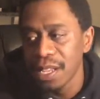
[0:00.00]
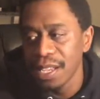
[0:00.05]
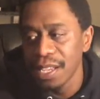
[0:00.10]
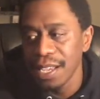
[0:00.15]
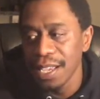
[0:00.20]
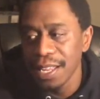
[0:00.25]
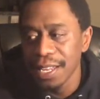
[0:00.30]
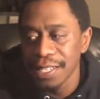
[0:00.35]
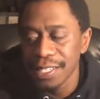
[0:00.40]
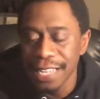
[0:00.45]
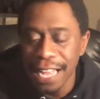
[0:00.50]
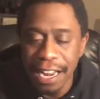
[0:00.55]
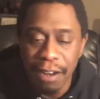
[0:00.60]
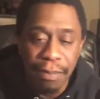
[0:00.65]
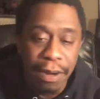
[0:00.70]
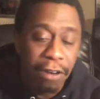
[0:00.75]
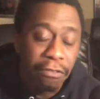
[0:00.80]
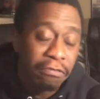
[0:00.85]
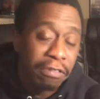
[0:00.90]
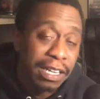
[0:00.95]
And it's not
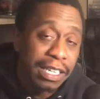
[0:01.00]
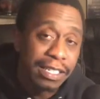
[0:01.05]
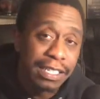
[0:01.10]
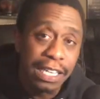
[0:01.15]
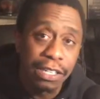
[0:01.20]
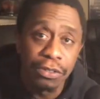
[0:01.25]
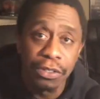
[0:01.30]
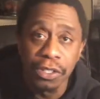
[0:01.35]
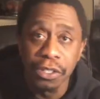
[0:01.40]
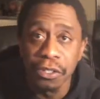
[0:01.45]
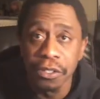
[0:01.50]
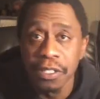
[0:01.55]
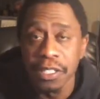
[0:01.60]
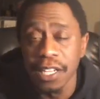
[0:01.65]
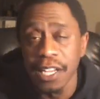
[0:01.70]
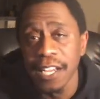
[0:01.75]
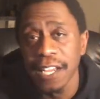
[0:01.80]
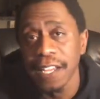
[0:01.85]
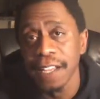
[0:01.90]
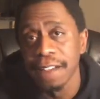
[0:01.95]
about race, that's what you're
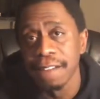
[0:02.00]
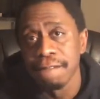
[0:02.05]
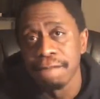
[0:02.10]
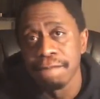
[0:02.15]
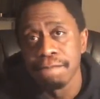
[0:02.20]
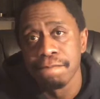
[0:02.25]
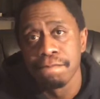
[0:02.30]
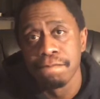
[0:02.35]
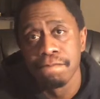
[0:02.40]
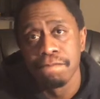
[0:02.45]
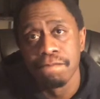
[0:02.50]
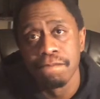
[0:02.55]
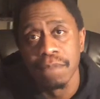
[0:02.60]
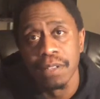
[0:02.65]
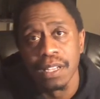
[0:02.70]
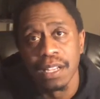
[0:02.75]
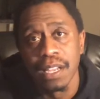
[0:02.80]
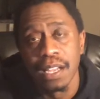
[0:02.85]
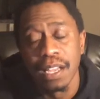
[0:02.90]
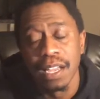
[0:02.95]
saying.
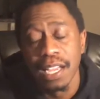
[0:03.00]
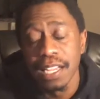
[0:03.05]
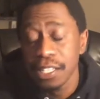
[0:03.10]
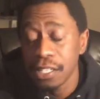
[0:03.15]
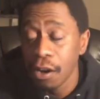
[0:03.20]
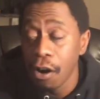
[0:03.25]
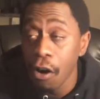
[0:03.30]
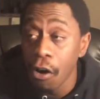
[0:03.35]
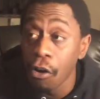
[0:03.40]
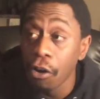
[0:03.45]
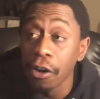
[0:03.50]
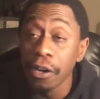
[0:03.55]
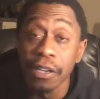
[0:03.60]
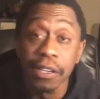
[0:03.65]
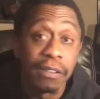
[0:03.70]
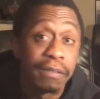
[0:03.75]
It's hard.